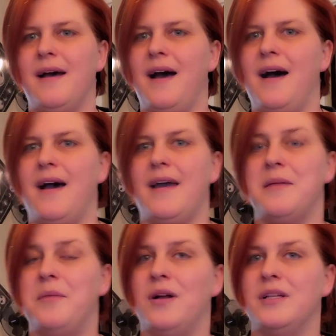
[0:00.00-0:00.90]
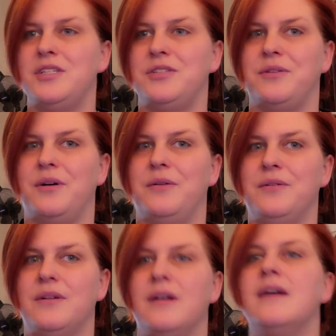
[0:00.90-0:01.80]
I am Ollie Juno
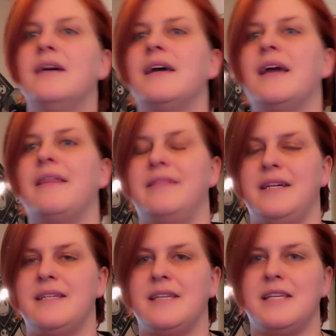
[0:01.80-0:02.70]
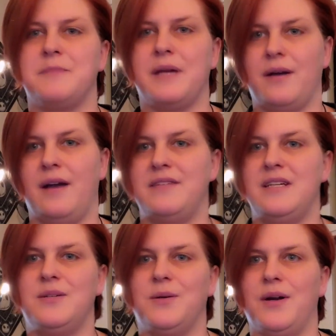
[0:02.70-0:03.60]
and this is my crafty
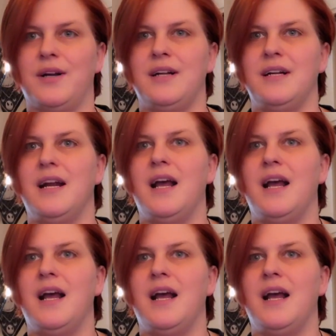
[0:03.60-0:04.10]
corner.